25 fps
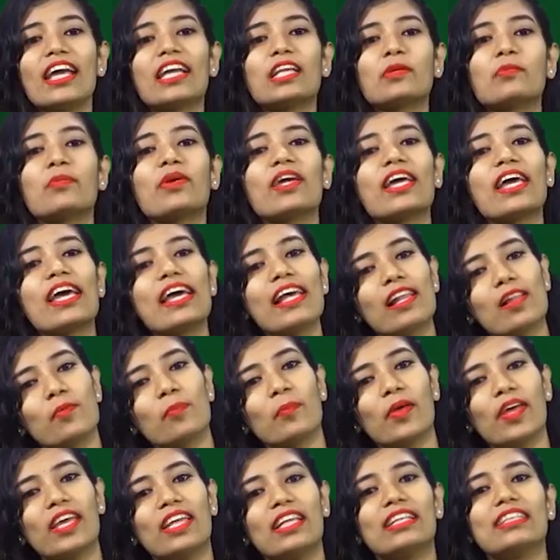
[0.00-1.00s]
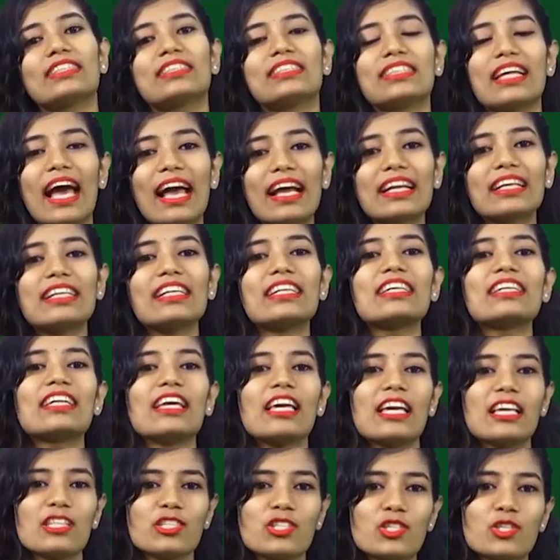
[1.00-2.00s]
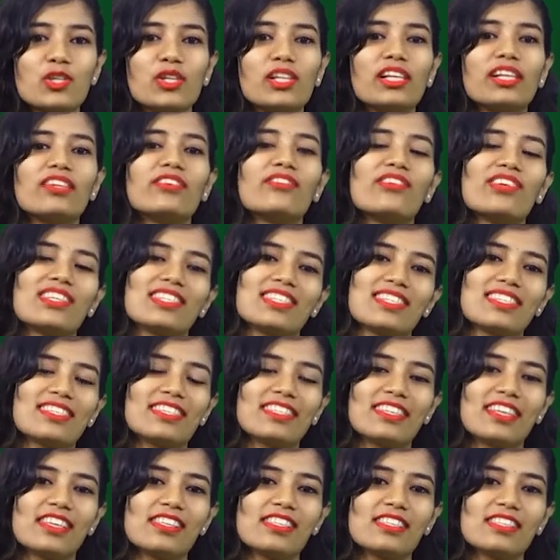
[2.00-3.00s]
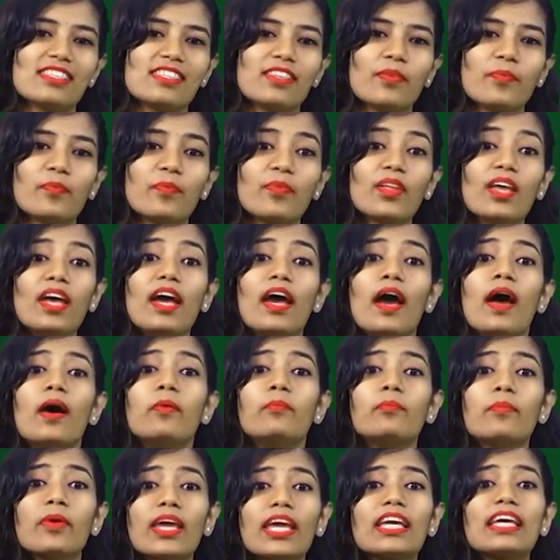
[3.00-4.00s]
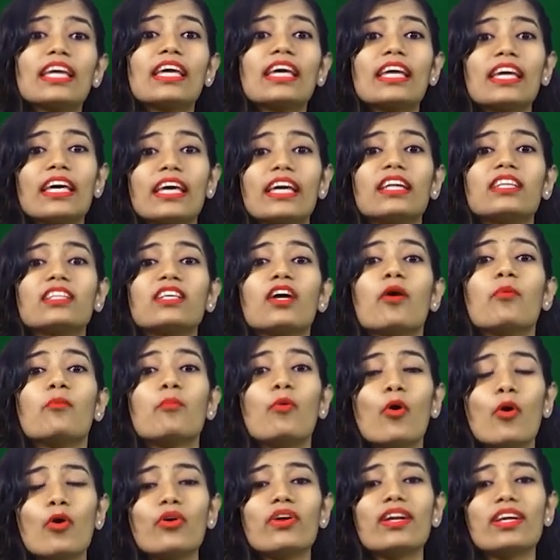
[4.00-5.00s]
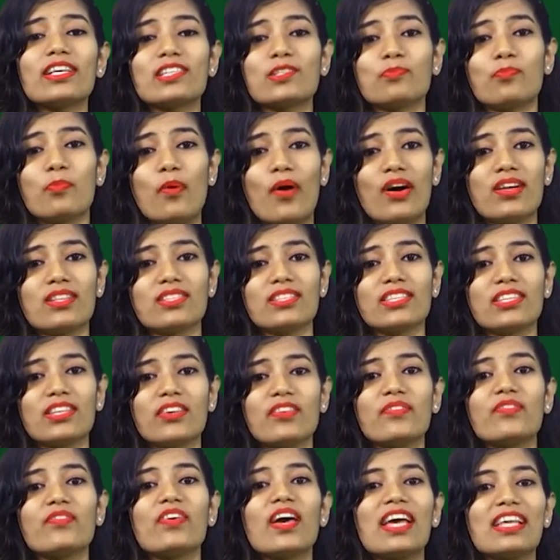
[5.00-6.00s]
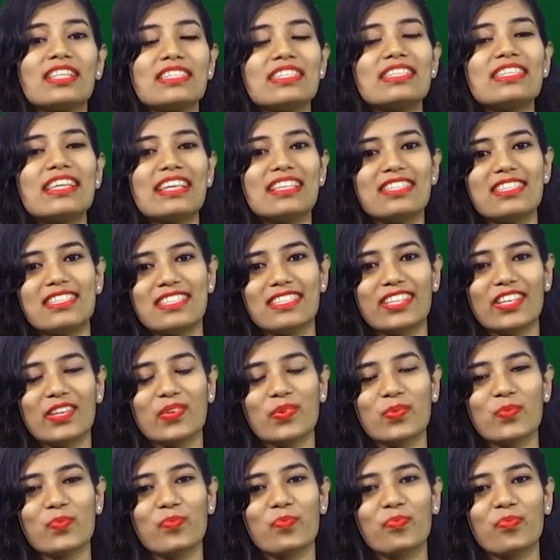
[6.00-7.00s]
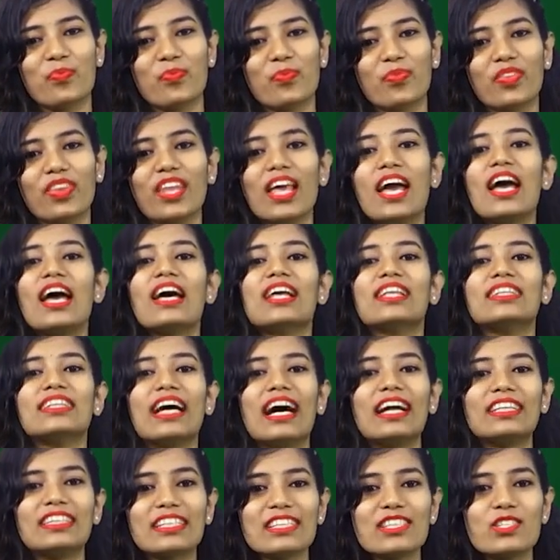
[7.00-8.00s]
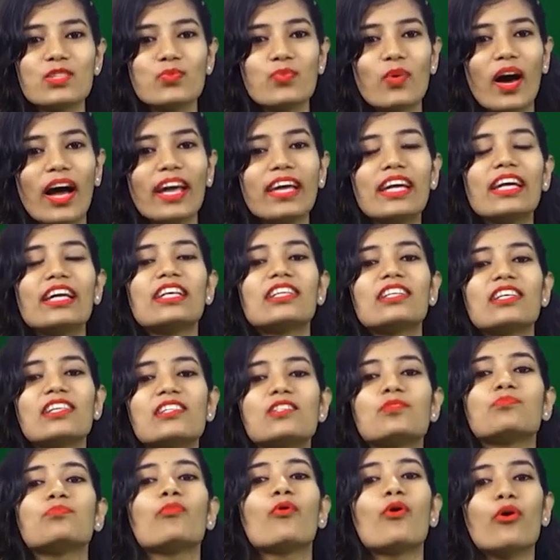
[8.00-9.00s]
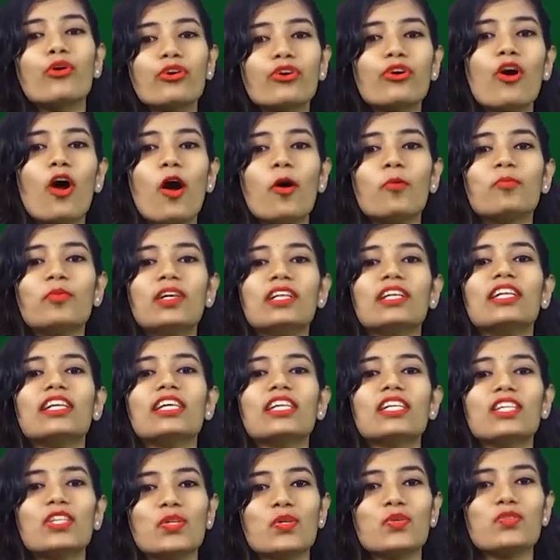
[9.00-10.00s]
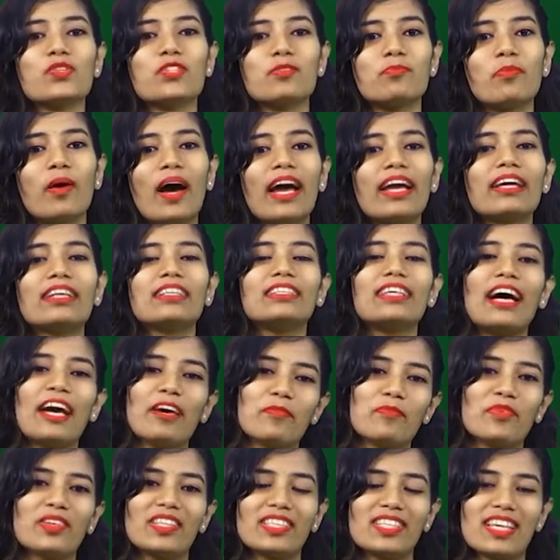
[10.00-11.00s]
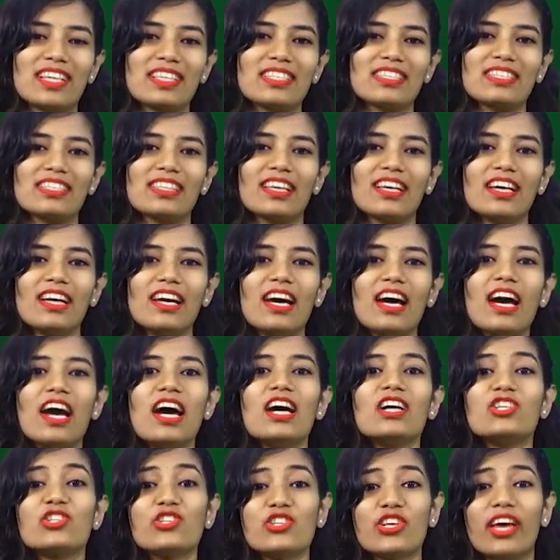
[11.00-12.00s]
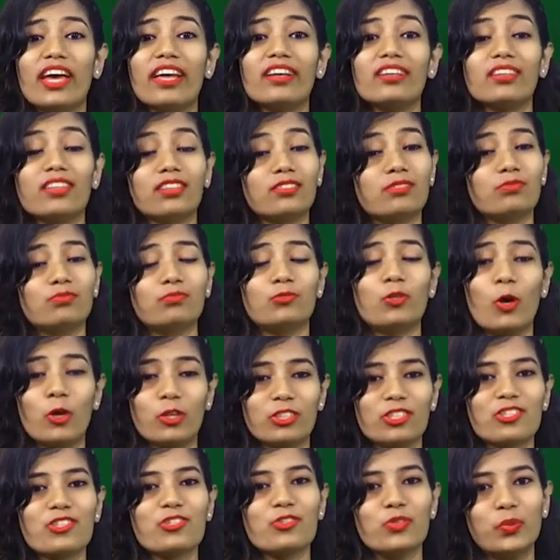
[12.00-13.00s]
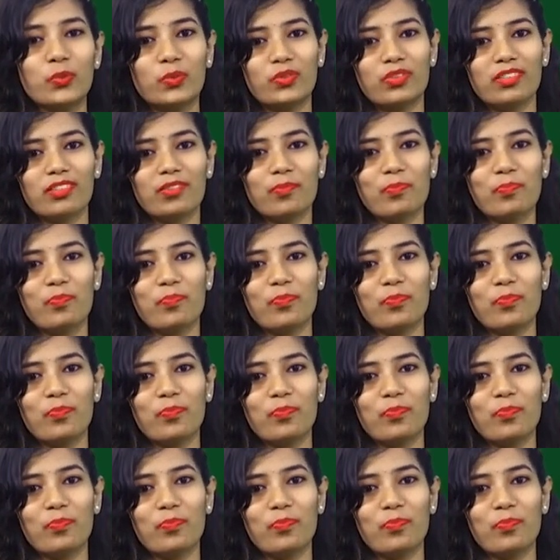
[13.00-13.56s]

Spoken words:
It may help in tackling insulin resistance, making it more responsive and sensitive. That is why it is more commonly used by diabetics, shared Dr. Sood.